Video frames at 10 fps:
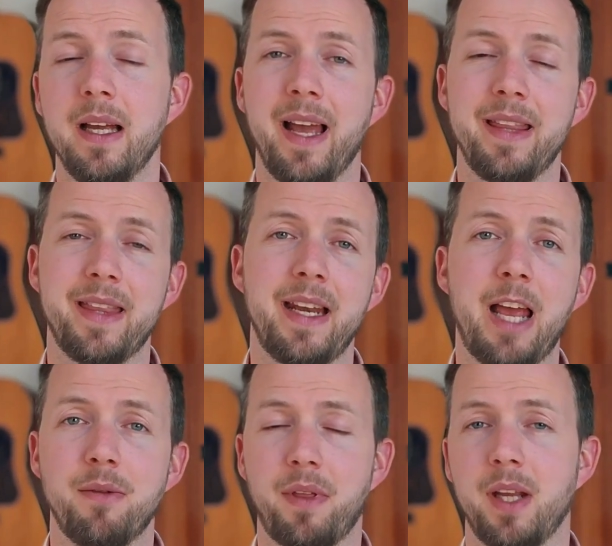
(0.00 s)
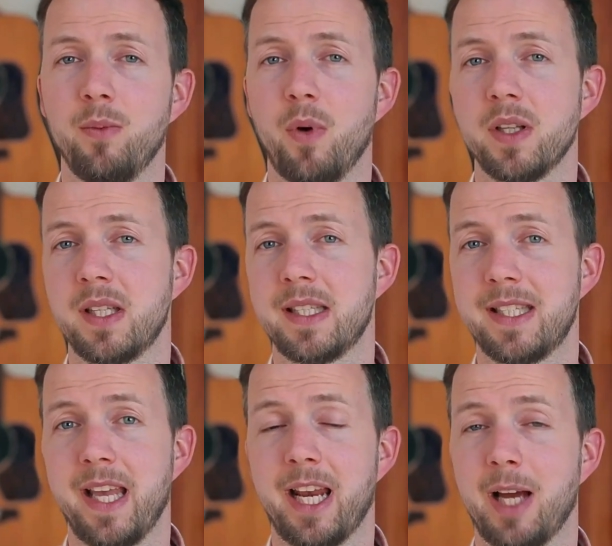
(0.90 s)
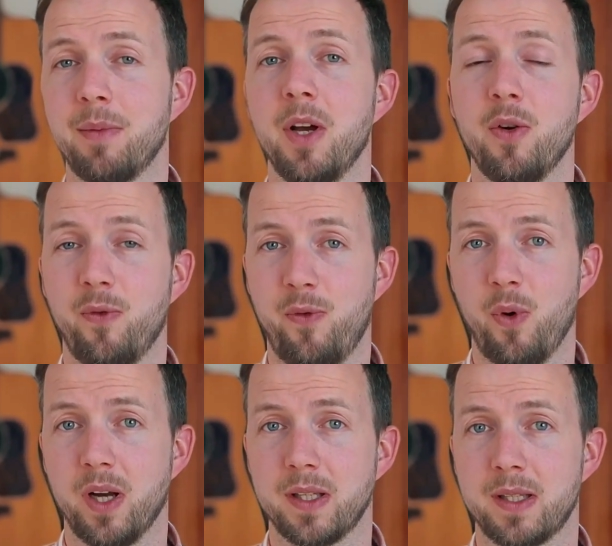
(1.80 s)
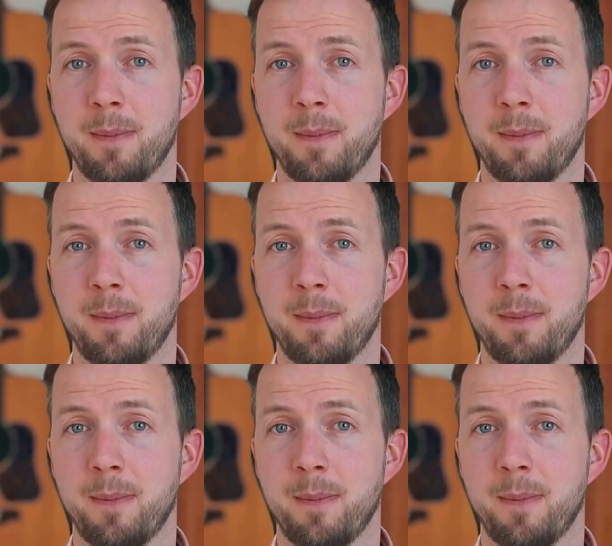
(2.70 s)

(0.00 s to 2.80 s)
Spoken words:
and then everything was set up for us.